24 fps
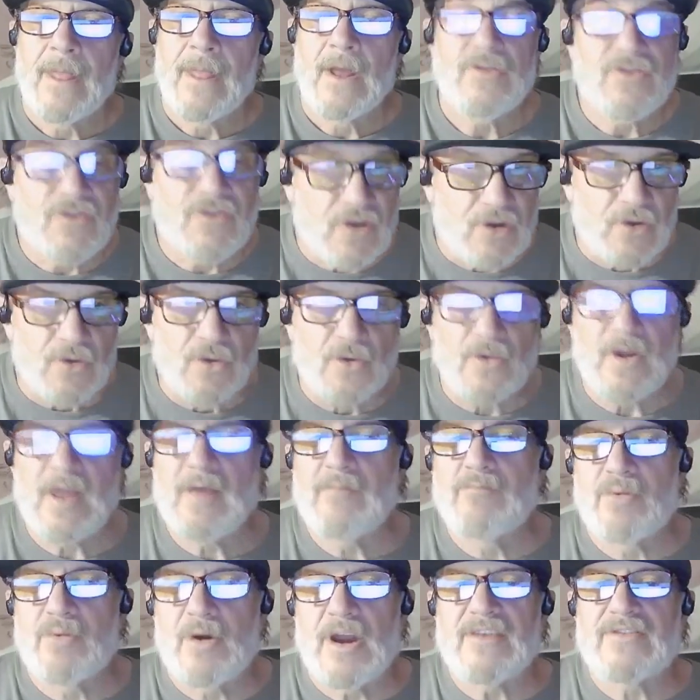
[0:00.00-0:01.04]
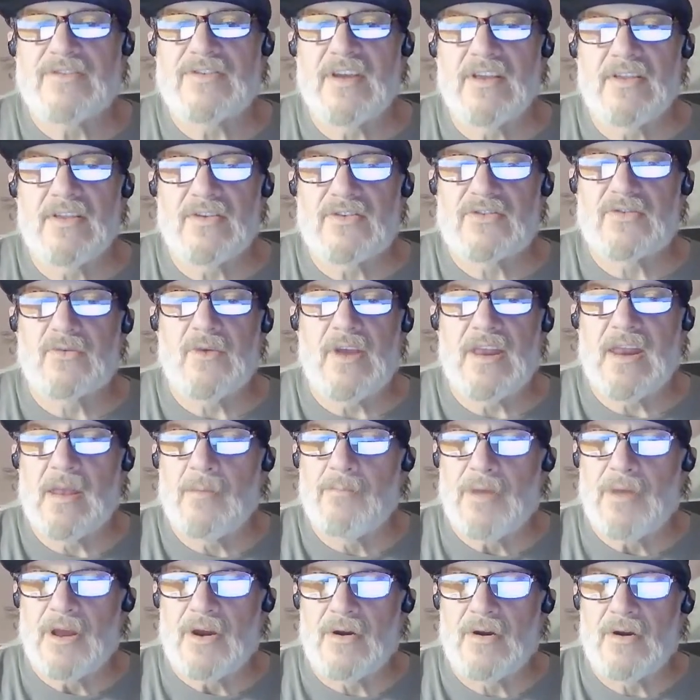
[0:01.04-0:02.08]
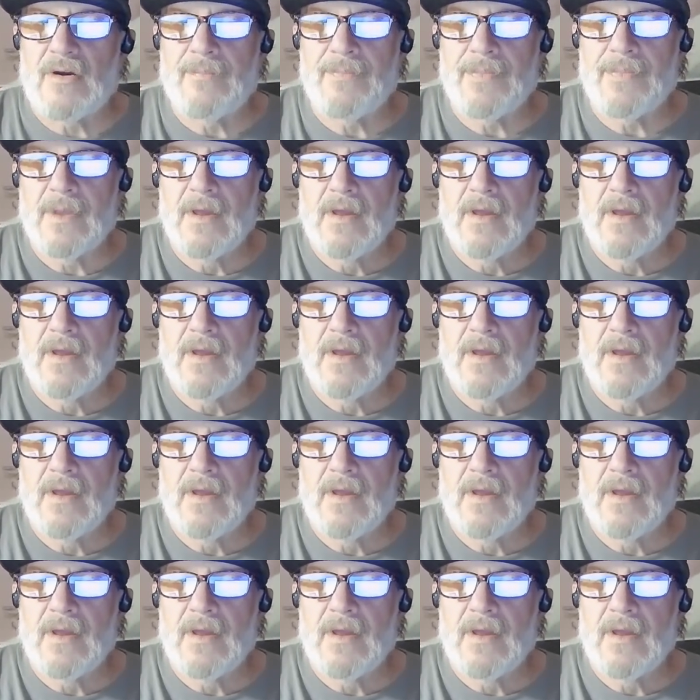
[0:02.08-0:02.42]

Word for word: Two, embracing the sweet and bitter.